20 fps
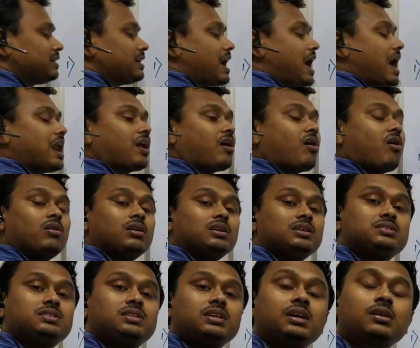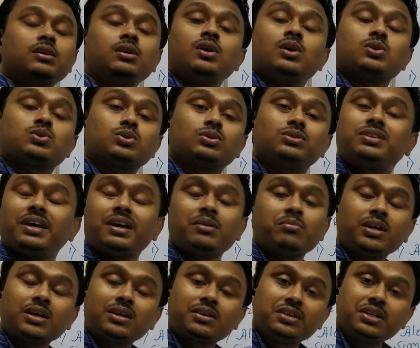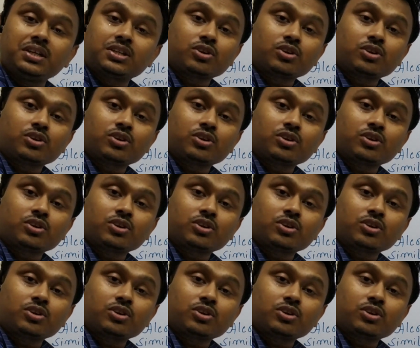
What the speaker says: alcohol is there, so they may create